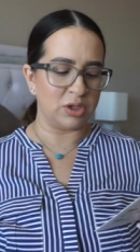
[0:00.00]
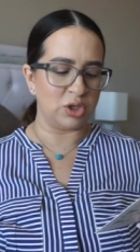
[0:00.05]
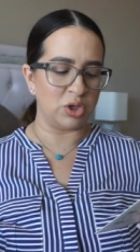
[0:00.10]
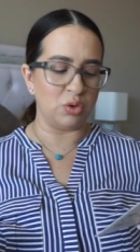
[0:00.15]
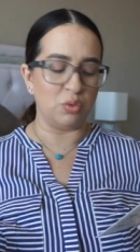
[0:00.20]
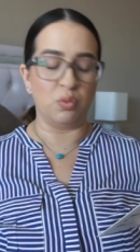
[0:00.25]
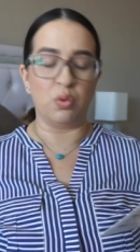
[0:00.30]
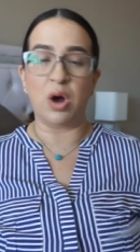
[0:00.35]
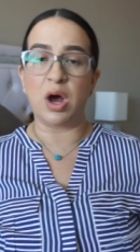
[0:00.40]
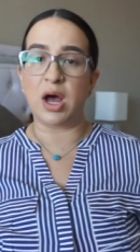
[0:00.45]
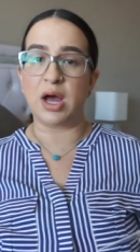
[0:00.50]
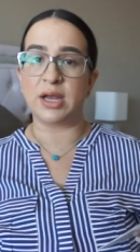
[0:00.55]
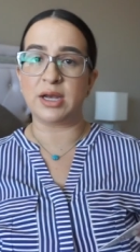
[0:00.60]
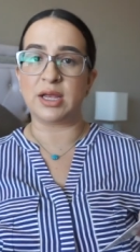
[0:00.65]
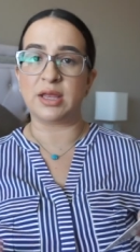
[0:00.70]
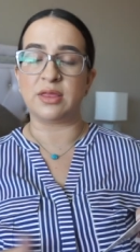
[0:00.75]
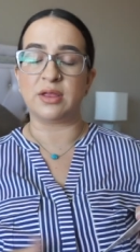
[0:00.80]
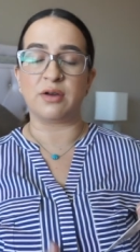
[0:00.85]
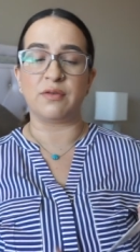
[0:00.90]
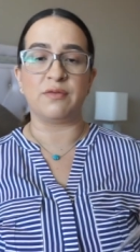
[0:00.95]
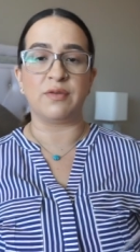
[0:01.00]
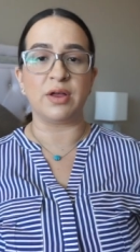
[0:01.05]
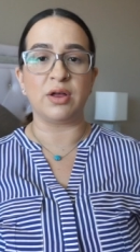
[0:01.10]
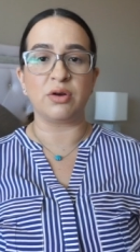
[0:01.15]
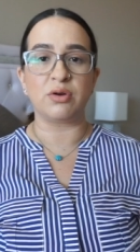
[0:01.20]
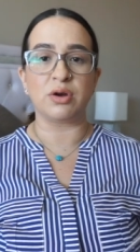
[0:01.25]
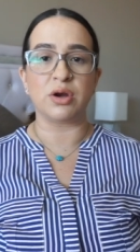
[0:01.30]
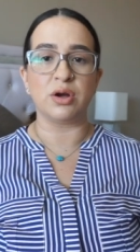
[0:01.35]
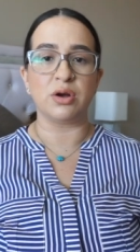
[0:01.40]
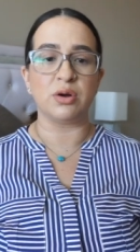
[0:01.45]
you want and they're
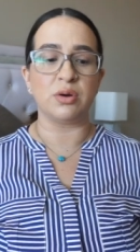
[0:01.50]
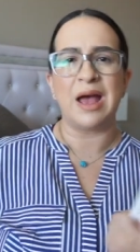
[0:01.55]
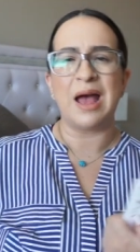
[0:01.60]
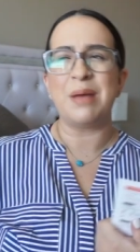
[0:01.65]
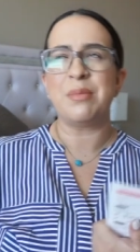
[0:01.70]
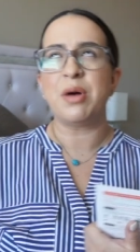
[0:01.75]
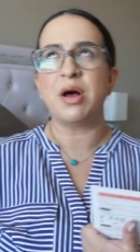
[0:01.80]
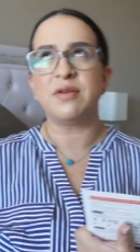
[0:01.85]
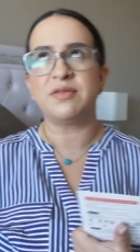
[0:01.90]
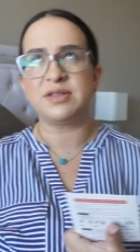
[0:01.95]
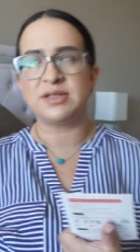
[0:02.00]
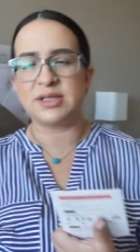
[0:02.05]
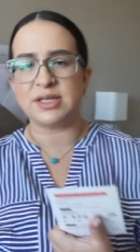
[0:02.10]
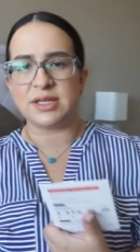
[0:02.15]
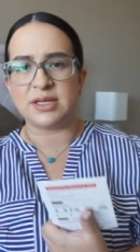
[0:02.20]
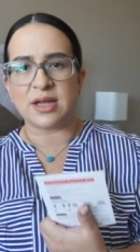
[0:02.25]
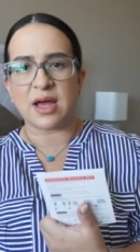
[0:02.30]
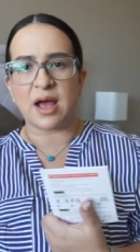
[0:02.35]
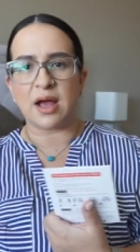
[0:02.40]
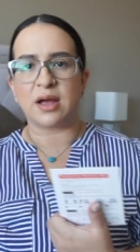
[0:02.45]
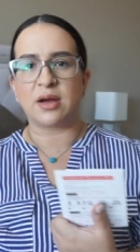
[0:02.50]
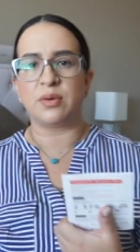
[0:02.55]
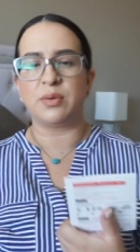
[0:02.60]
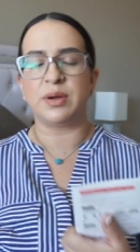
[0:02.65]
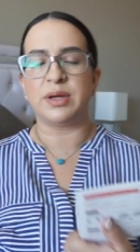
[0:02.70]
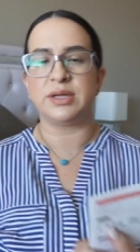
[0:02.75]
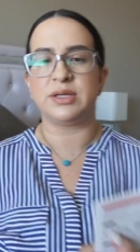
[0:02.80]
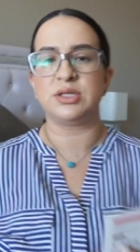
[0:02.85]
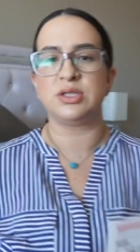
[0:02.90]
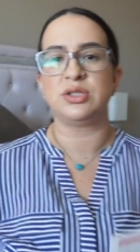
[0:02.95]
velcro i'm obviously not
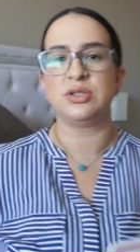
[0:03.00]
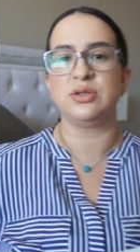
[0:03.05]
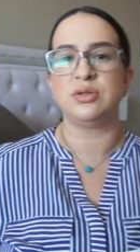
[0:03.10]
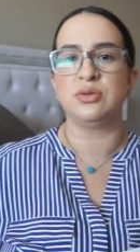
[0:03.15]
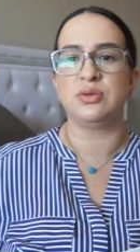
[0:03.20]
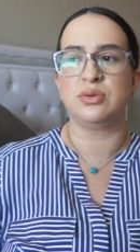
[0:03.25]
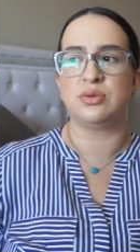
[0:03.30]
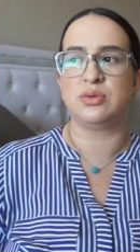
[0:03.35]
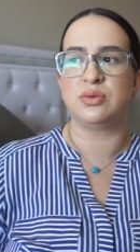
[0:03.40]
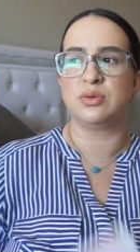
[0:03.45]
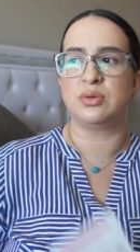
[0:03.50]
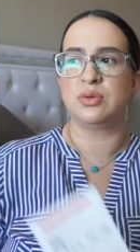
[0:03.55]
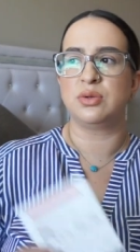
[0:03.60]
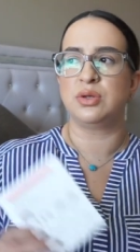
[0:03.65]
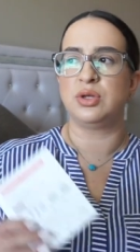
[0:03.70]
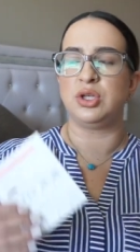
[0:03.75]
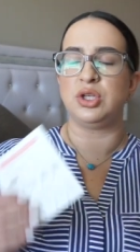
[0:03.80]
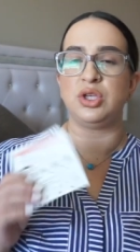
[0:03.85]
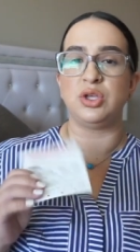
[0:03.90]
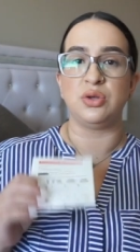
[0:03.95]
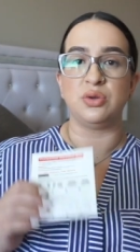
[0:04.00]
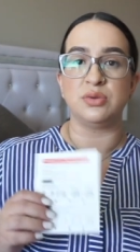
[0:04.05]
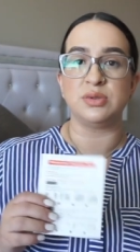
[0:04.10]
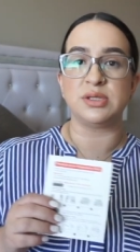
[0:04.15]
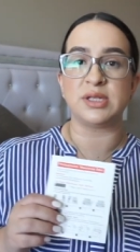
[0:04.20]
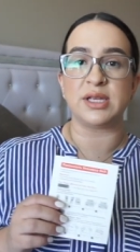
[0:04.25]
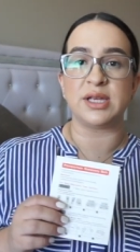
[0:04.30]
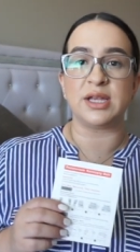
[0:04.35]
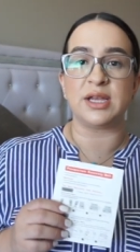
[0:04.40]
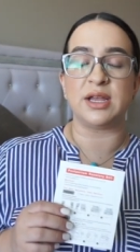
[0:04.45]
going to use
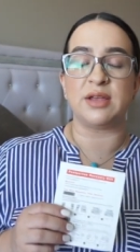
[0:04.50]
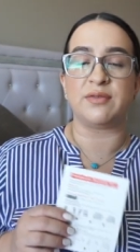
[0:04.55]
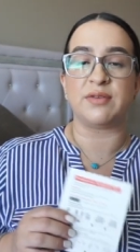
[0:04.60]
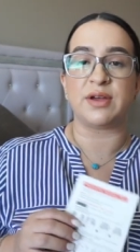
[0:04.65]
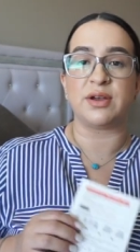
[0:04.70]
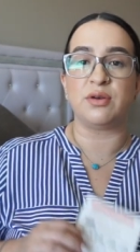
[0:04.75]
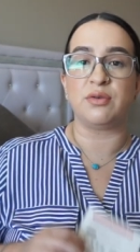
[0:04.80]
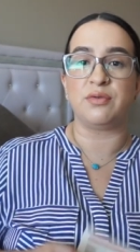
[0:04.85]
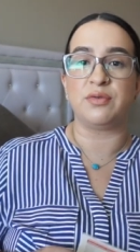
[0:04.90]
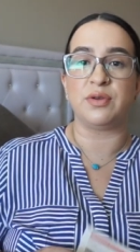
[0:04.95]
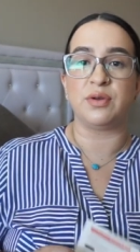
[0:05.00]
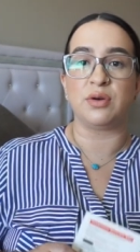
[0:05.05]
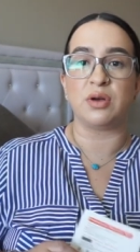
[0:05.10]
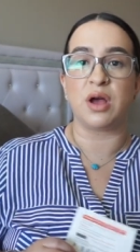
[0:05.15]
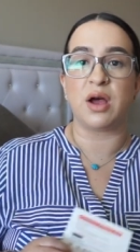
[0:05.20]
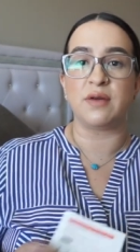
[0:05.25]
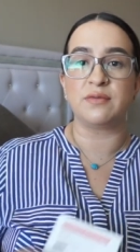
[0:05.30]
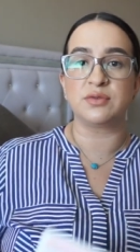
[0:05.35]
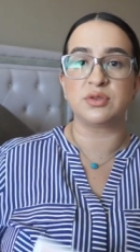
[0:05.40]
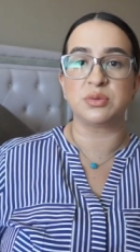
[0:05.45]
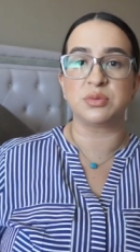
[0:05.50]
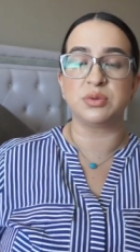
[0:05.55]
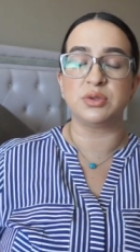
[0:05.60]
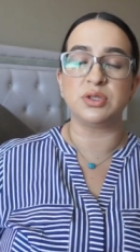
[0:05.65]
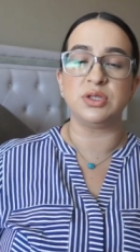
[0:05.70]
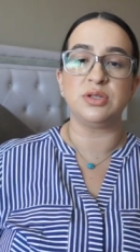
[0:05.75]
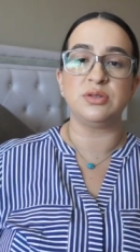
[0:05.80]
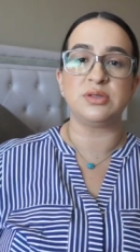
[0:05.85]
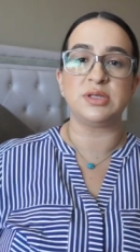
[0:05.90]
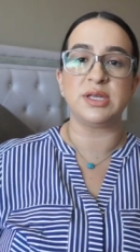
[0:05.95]
it if i don't feel comfortable
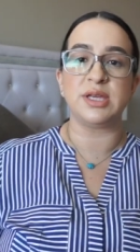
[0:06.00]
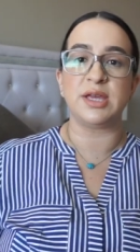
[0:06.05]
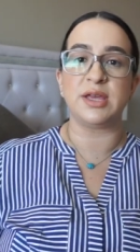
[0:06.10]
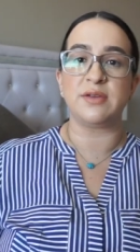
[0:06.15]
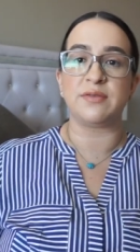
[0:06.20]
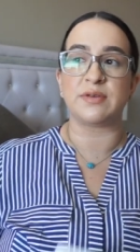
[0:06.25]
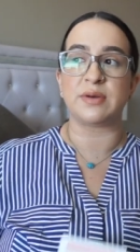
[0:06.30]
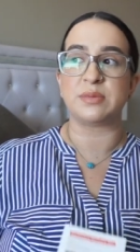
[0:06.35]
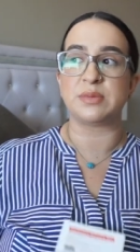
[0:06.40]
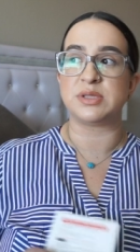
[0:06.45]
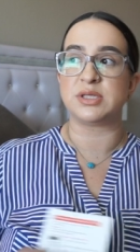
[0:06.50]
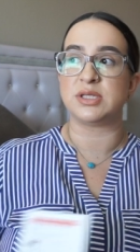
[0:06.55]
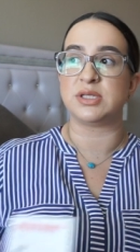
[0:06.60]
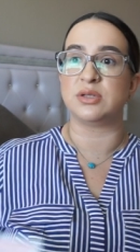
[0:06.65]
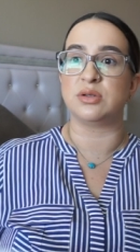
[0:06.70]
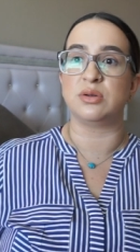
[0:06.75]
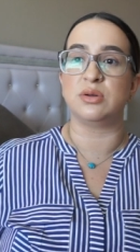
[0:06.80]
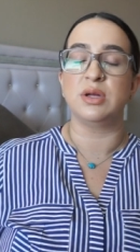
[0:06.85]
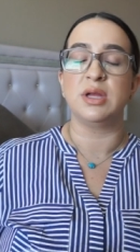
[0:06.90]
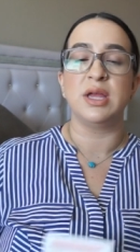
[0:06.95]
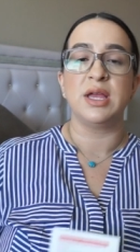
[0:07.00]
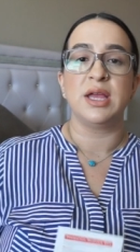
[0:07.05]
using it if i'm still